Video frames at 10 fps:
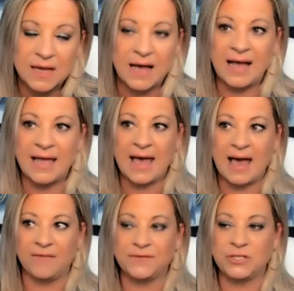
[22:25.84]
I
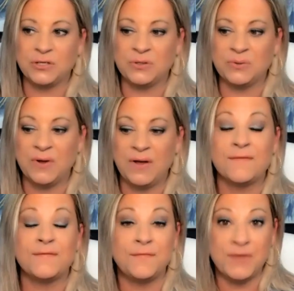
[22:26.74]
have to
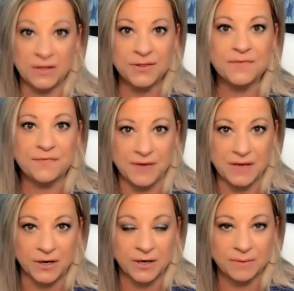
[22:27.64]
feel the
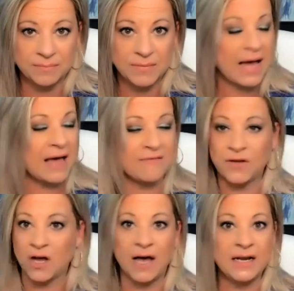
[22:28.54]
fear. I've
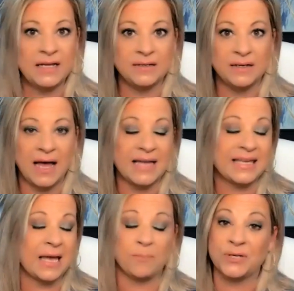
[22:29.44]
got it. I
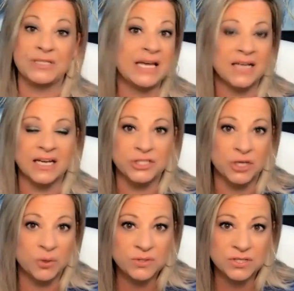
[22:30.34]
can't pretend I
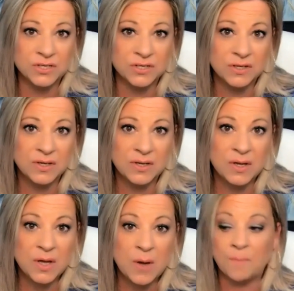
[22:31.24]
don't,
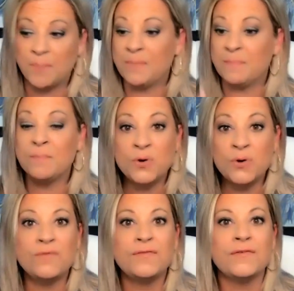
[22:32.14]
but
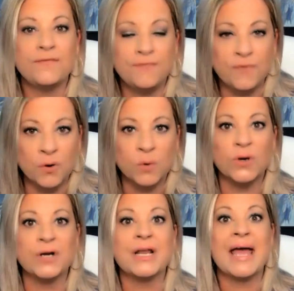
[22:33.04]
move
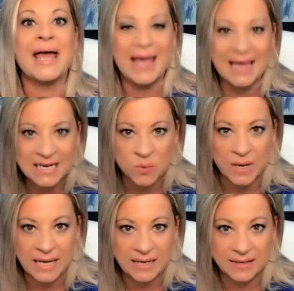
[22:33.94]
forward
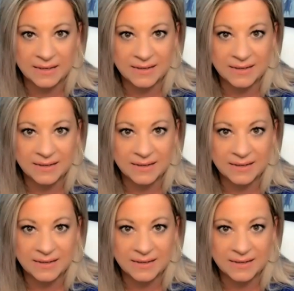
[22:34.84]
anyway.